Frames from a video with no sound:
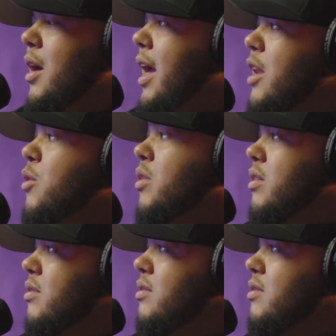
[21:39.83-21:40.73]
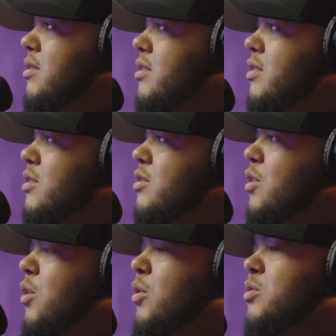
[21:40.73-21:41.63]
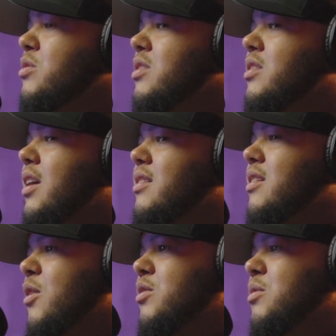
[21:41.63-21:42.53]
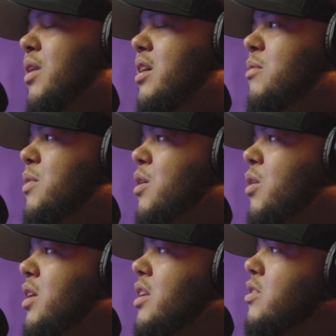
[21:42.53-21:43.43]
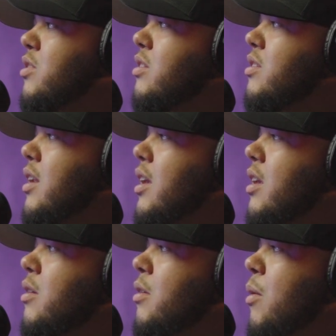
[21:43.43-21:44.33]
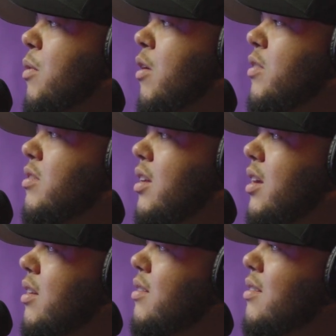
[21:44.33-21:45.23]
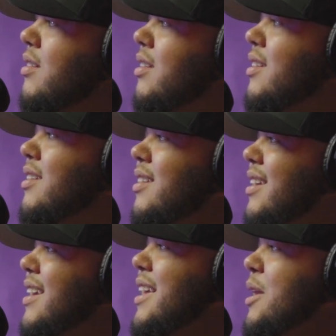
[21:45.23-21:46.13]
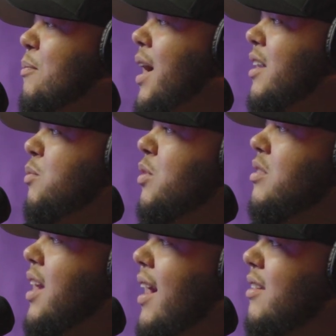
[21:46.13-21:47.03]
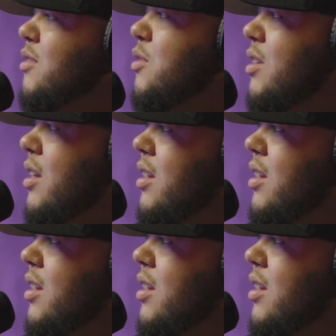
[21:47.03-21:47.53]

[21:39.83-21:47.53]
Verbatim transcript: anyone. Mm. So to like tell somebody to be holy in a church setting, it could come off as like an impossible task